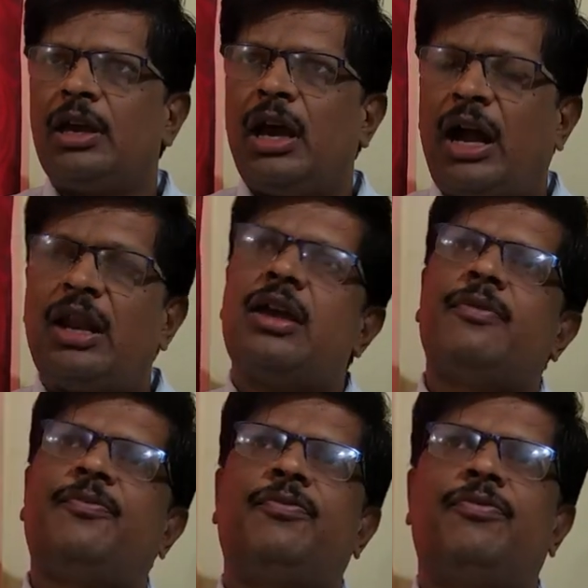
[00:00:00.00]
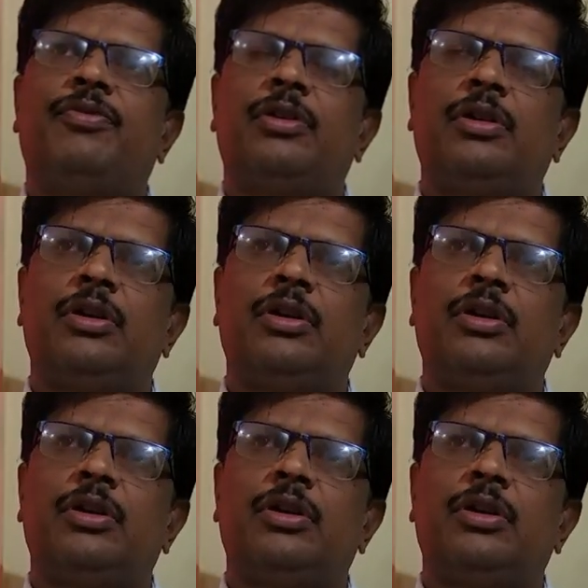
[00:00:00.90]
And I have